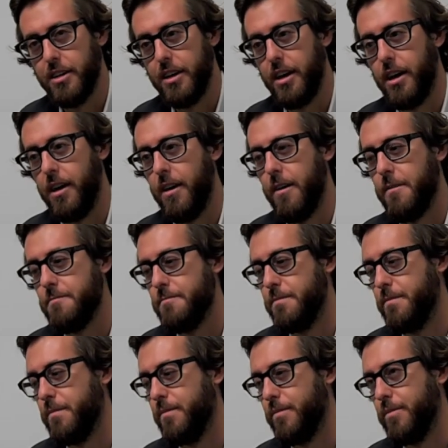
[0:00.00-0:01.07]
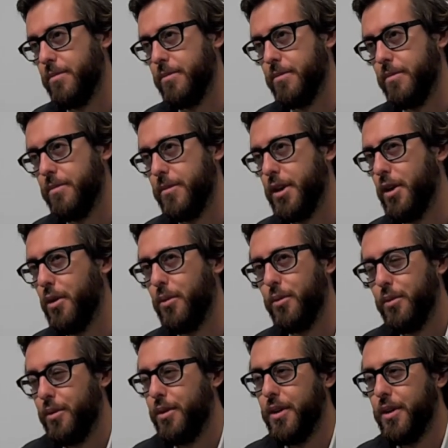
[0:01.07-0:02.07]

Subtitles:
You know,